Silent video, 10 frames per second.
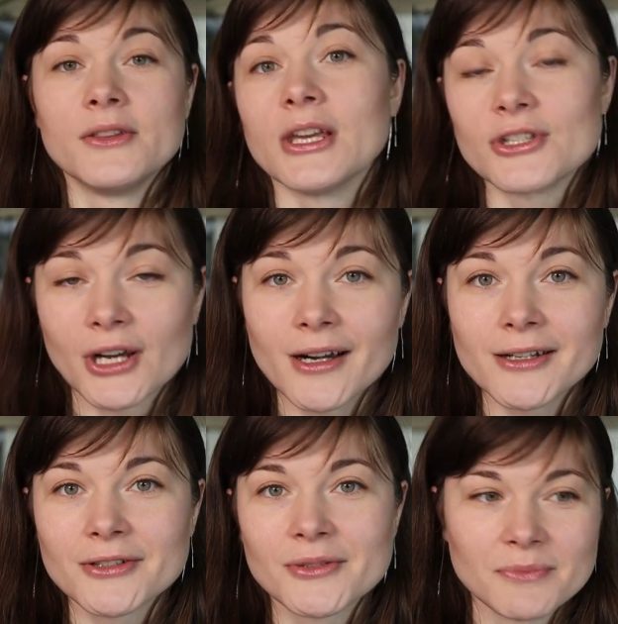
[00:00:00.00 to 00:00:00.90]
the
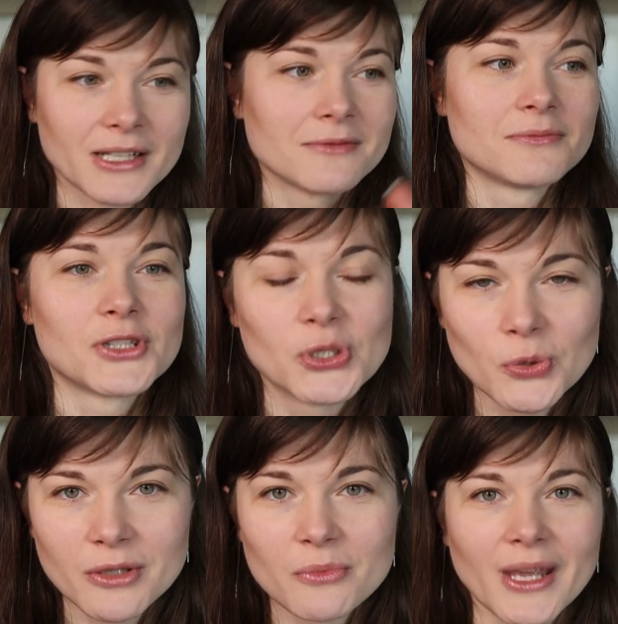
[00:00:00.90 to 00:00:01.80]
entire
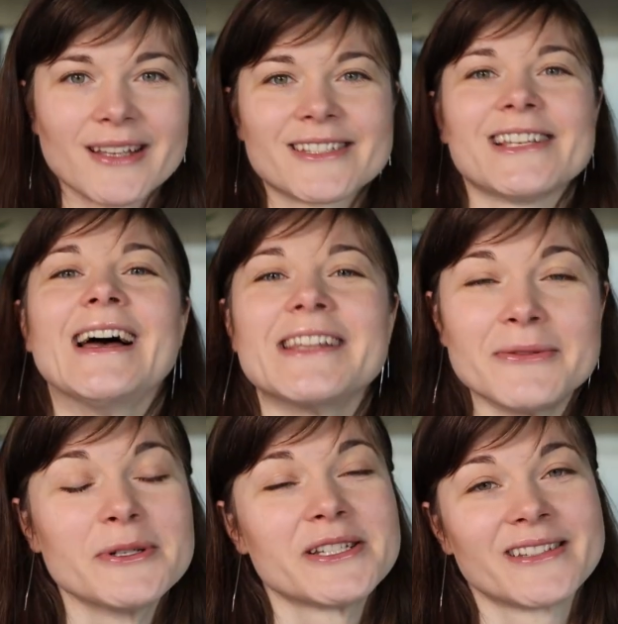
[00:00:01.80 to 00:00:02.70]
student base
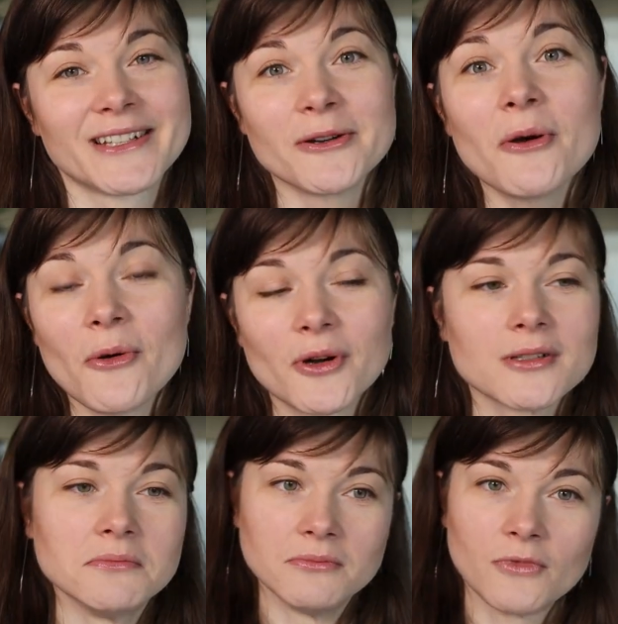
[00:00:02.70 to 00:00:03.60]
that was in the
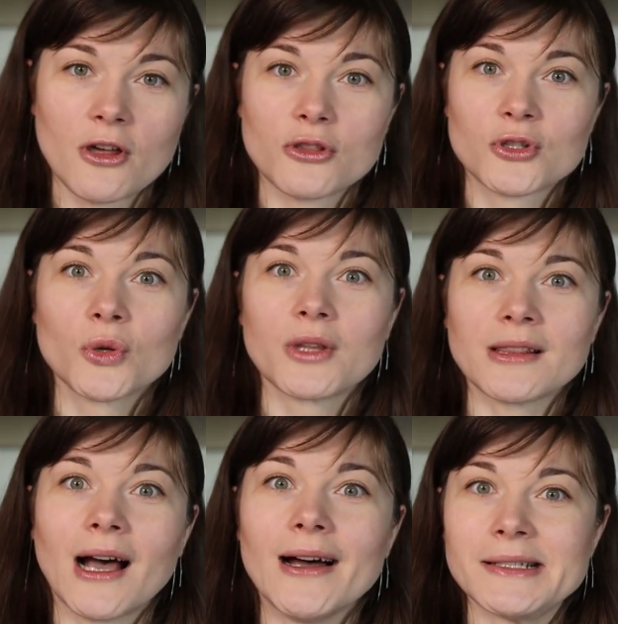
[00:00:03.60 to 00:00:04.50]
cohort took
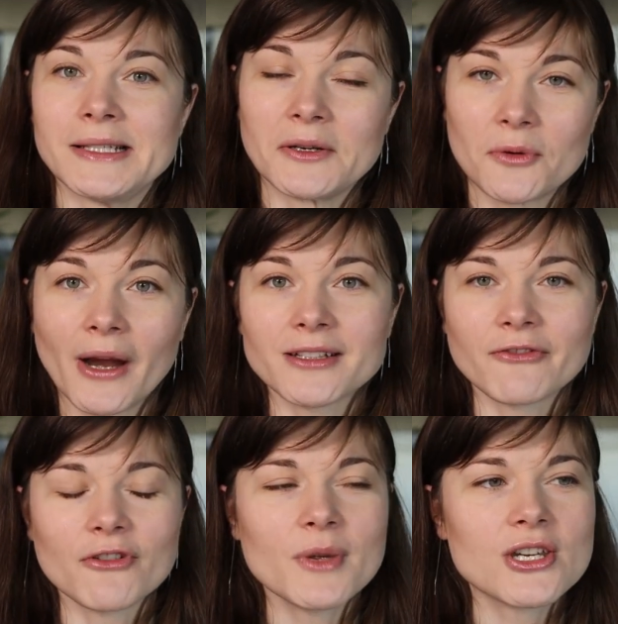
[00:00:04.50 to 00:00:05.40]
that as the correct
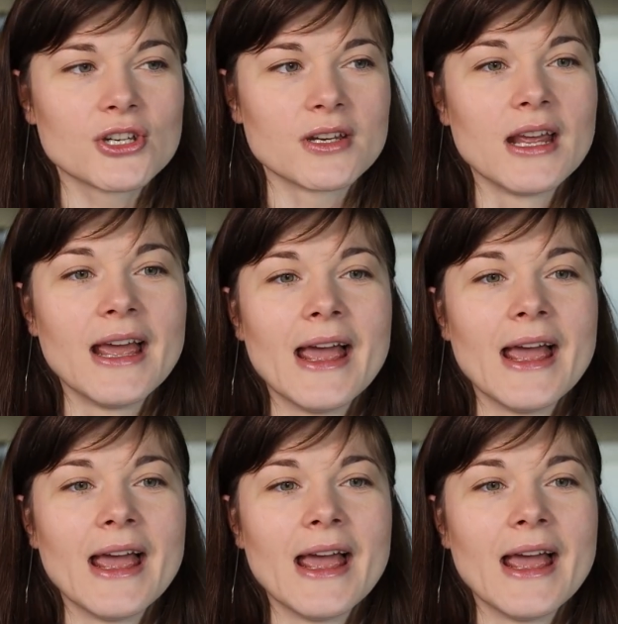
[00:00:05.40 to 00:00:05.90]
information.